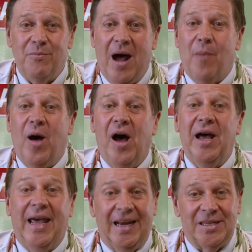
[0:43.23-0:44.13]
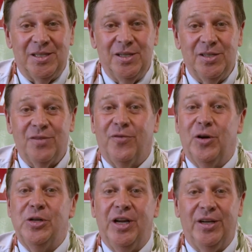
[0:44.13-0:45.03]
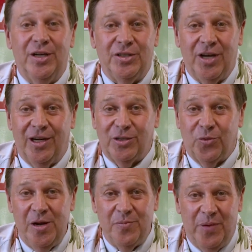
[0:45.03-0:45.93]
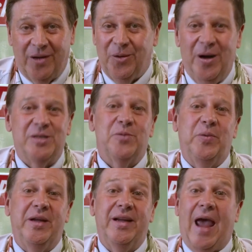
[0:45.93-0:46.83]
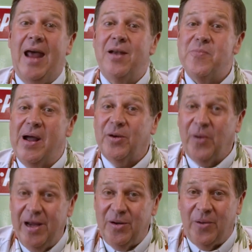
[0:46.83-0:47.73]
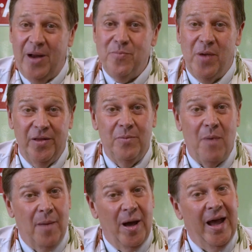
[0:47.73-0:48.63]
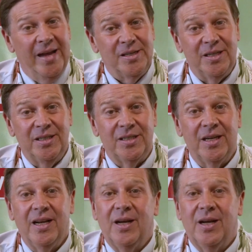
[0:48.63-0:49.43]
Mama Ellis's Virginia chunk sweet pickle recipe and my great-grandmother, Mama Hasey's